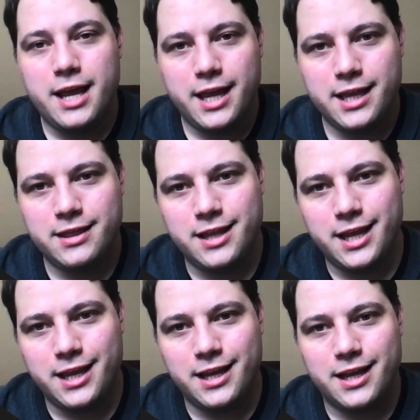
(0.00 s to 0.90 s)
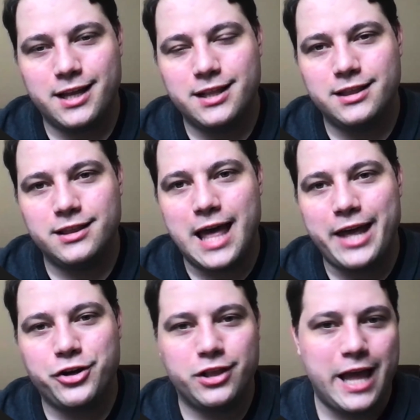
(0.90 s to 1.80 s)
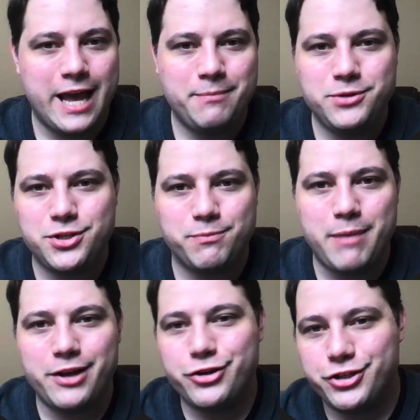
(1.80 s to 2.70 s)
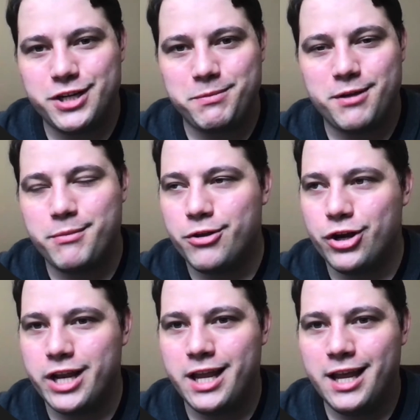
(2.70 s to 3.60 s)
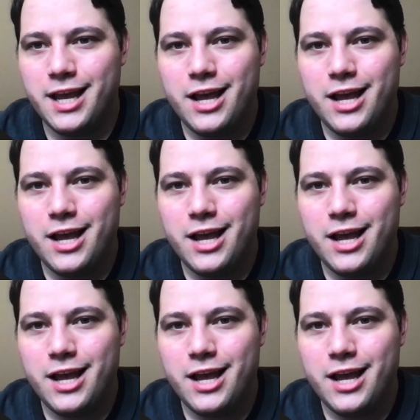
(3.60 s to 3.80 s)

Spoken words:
in the Ladder Labs mentorship community